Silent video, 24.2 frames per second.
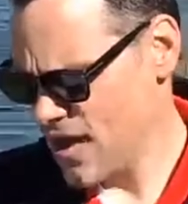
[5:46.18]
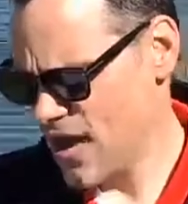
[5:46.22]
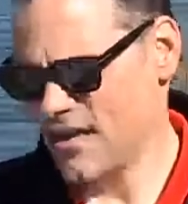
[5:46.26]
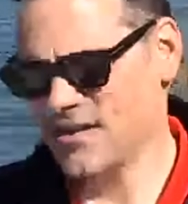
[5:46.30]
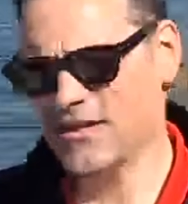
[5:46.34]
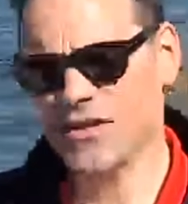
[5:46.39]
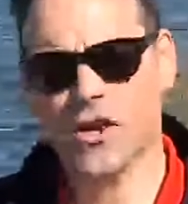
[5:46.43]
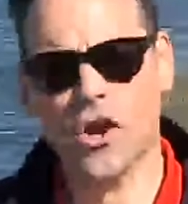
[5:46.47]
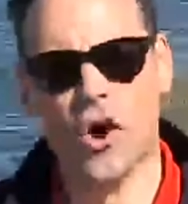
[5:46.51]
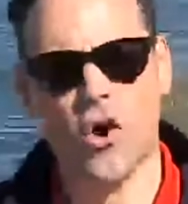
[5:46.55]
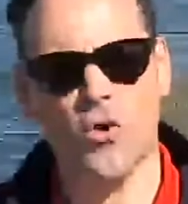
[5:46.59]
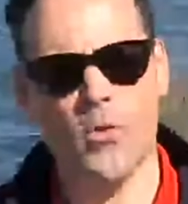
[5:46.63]

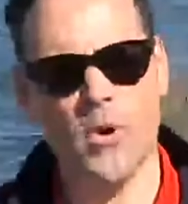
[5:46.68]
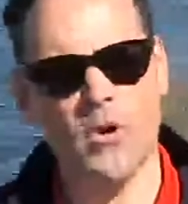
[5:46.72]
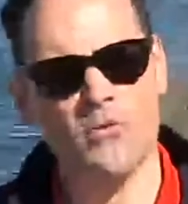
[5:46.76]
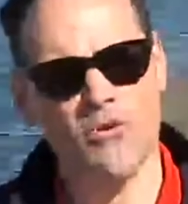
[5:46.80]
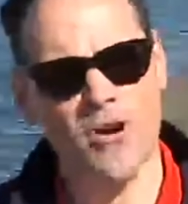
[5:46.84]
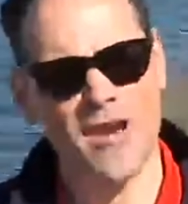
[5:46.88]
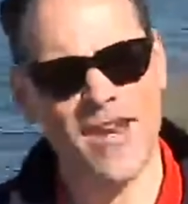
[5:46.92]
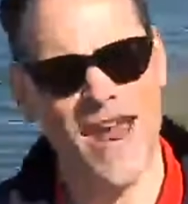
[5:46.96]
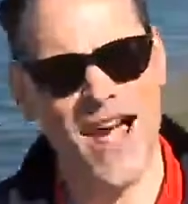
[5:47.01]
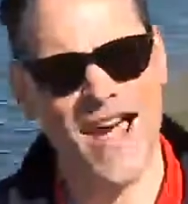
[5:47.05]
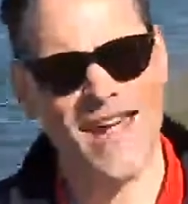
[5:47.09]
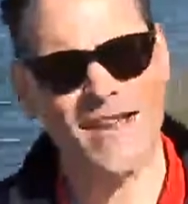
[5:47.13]
days ago, we
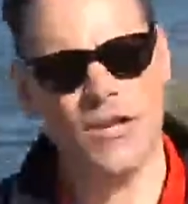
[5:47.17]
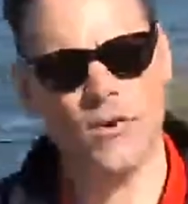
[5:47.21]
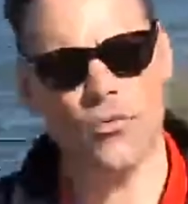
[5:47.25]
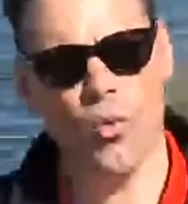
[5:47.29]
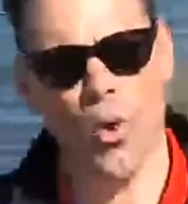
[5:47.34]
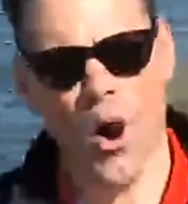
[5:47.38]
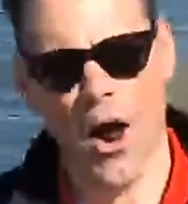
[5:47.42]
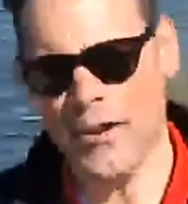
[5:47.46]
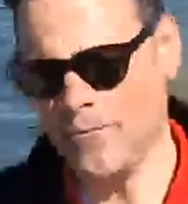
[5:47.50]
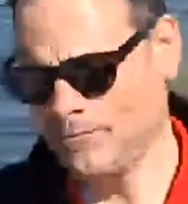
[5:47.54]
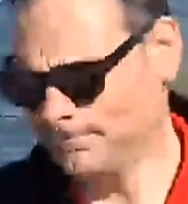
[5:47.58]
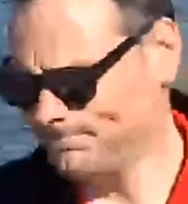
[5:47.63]
were at
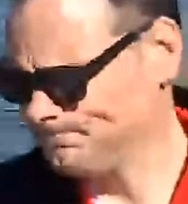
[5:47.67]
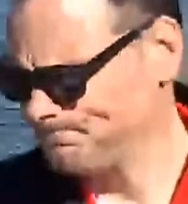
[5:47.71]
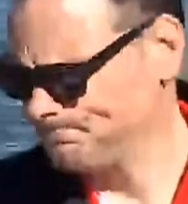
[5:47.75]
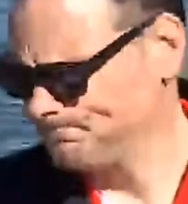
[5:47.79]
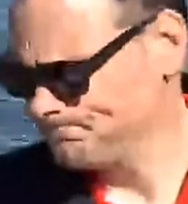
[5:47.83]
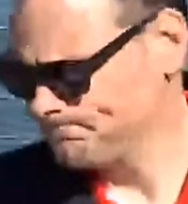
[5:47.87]
91.